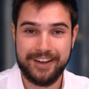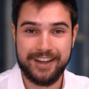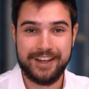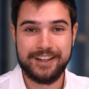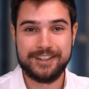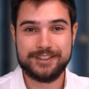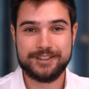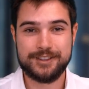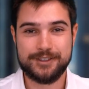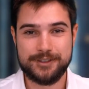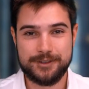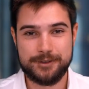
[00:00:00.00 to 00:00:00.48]

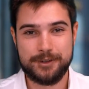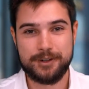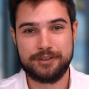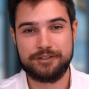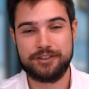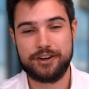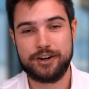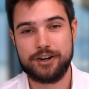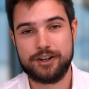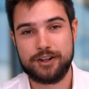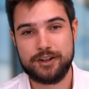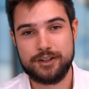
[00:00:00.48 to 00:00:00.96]
So we're
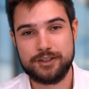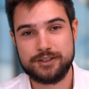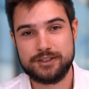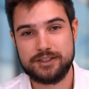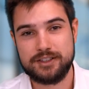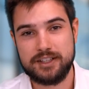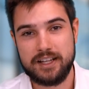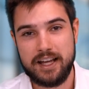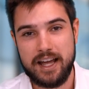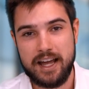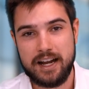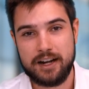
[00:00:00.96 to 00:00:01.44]
very close
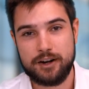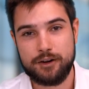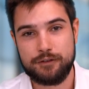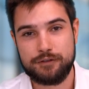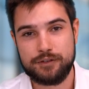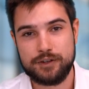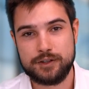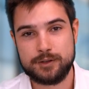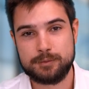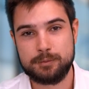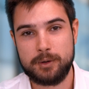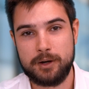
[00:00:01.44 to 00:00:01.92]
to the end
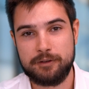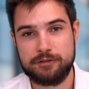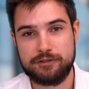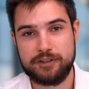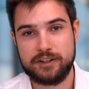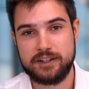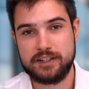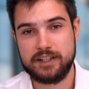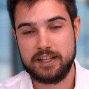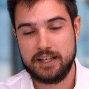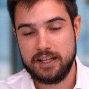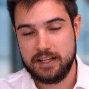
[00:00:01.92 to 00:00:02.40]
of this month
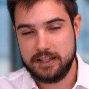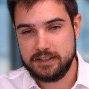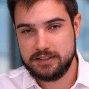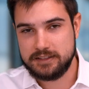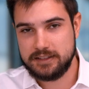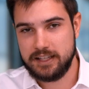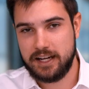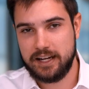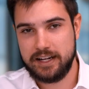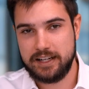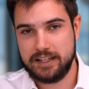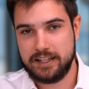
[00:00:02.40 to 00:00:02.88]
and
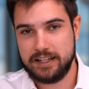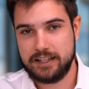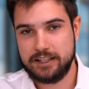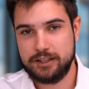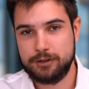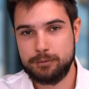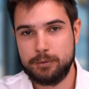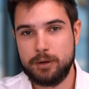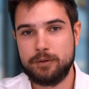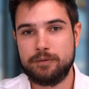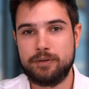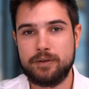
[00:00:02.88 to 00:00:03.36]
starting a
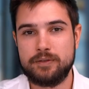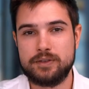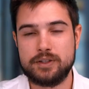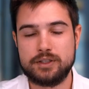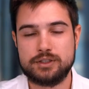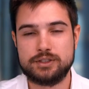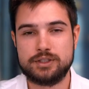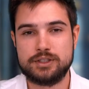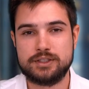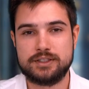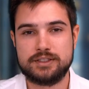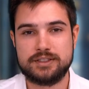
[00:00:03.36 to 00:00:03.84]
new month, as
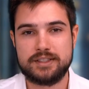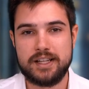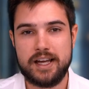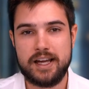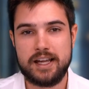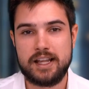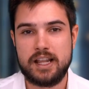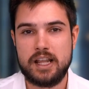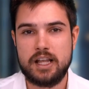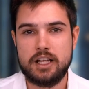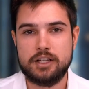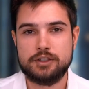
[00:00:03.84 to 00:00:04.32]
I just
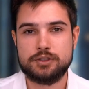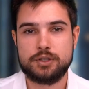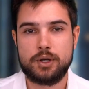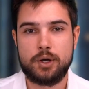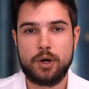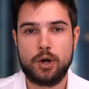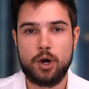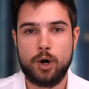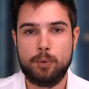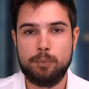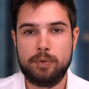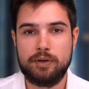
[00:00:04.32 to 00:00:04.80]
say. So
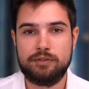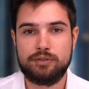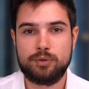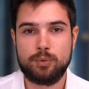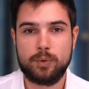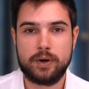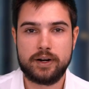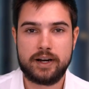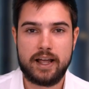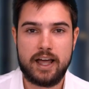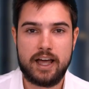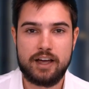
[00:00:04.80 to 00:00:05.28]
I hope
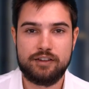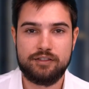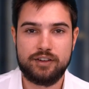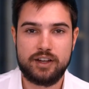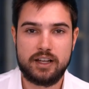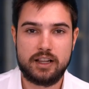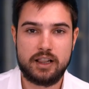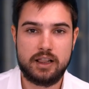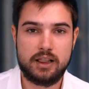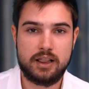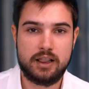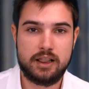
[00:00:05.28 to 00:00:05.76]
everyone have
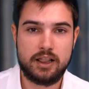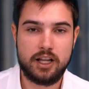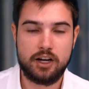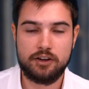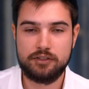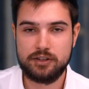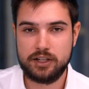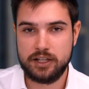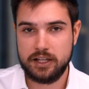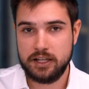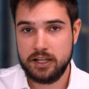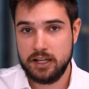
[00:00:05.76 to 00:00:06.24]
a
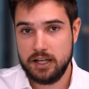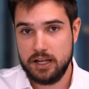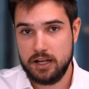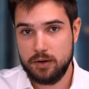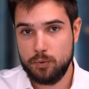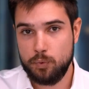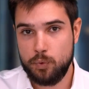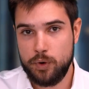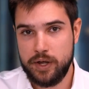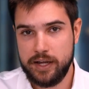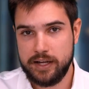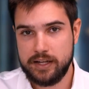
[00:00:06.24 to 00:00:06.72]
lovely
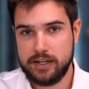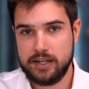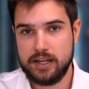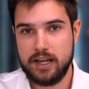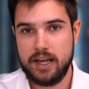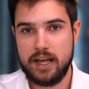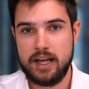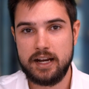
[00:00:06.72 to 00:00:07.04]
week.